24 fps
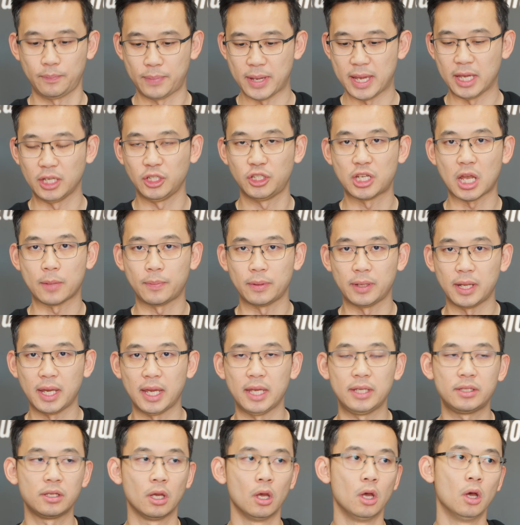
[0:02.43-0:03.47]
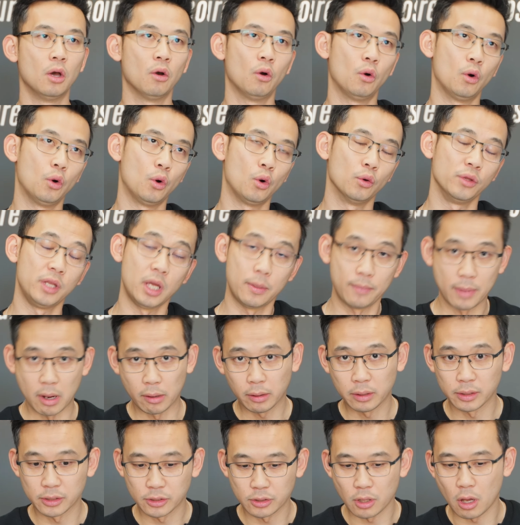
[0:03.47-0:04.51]
being Japanese or the
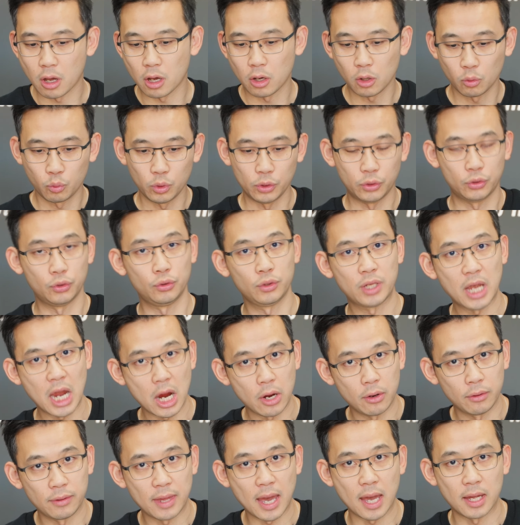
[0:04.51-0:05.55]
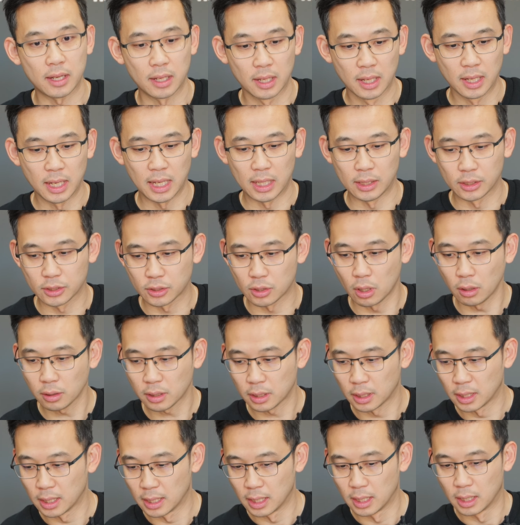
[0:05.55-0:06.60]
American style, we do carry that in
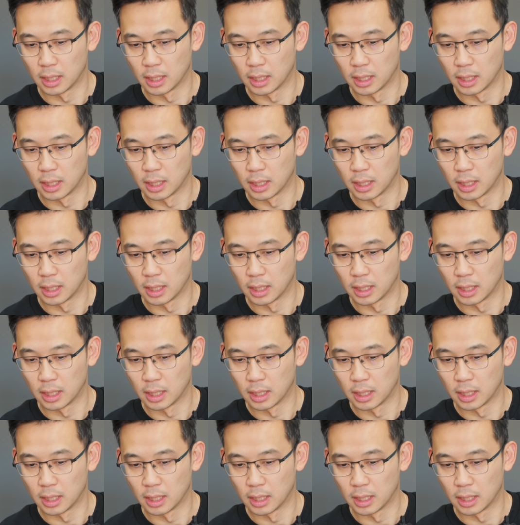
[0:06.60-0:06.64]
stock.